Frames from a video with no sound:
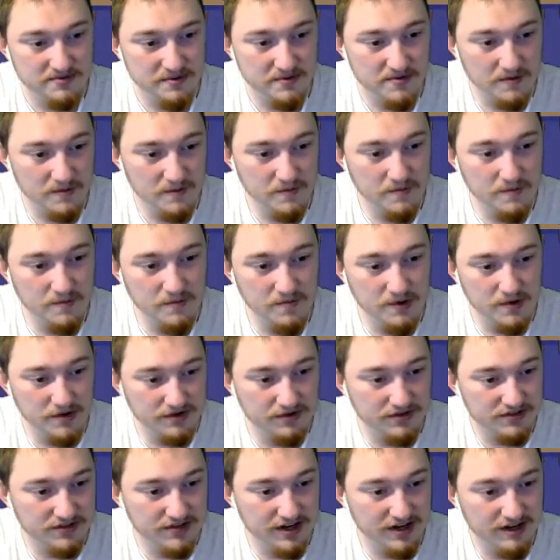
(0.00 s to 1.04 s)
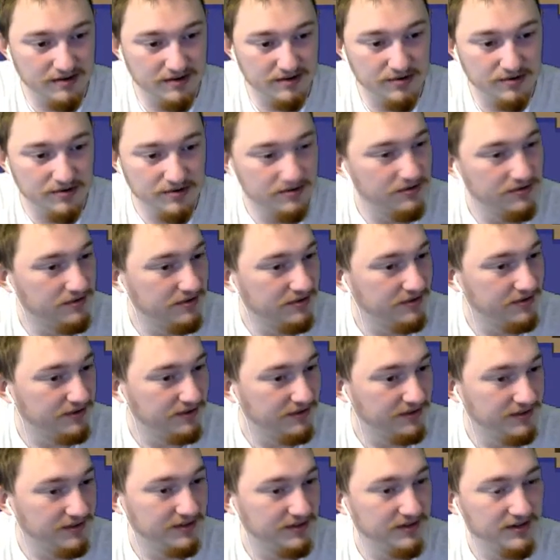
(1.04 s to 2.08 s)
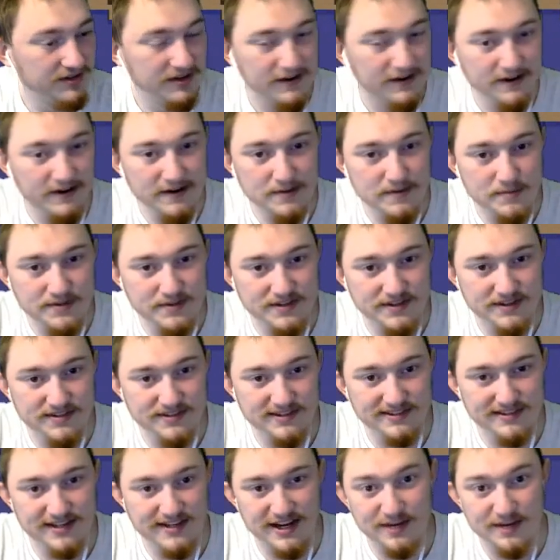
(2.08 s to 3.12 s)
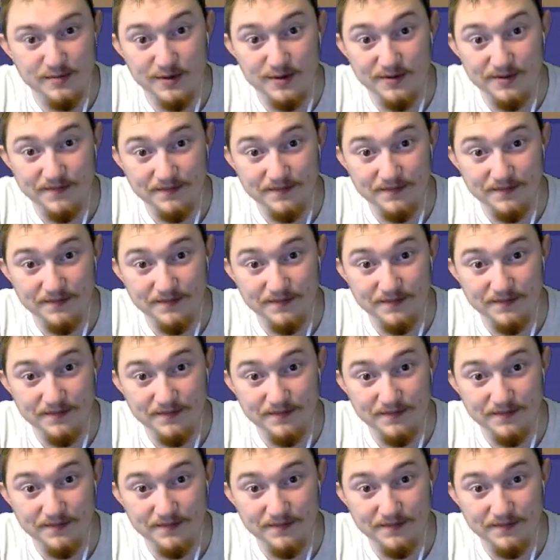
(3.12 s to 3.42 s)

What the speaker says: We're sustainable. 100% sustainable.